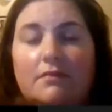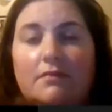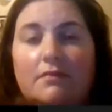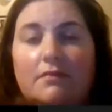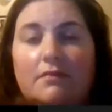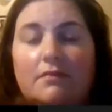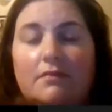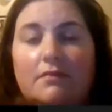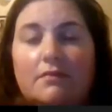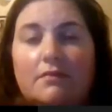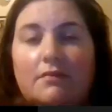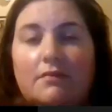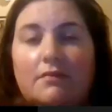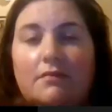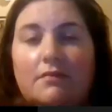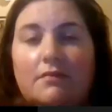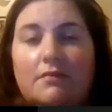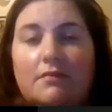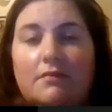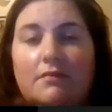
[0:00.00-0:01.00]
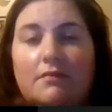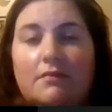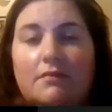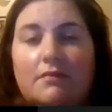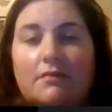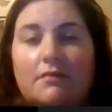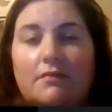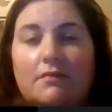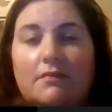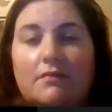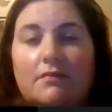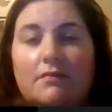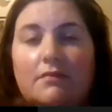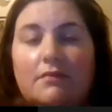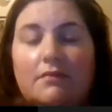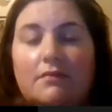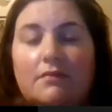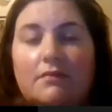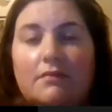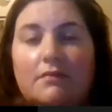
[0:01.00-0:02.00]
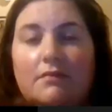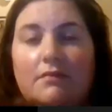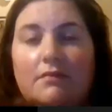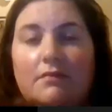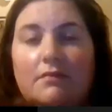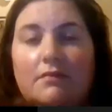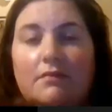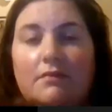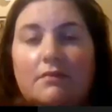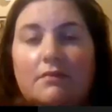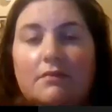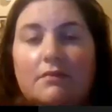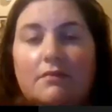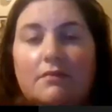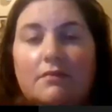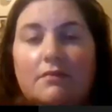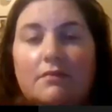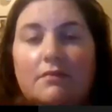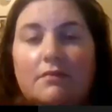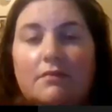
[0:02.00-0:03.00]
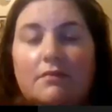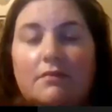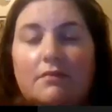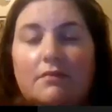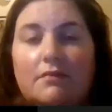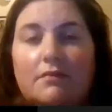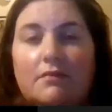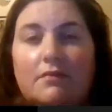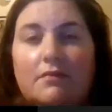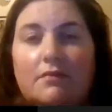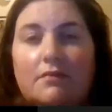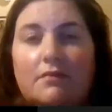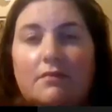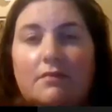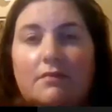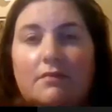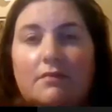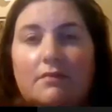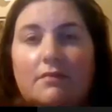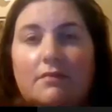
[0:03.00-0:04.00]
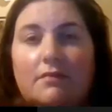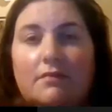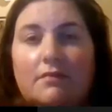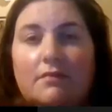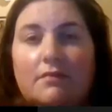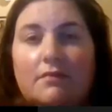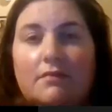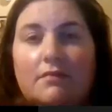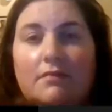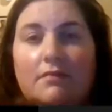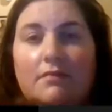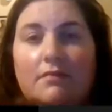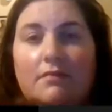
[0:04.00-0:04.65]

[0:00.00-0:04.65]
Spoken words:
[no speech]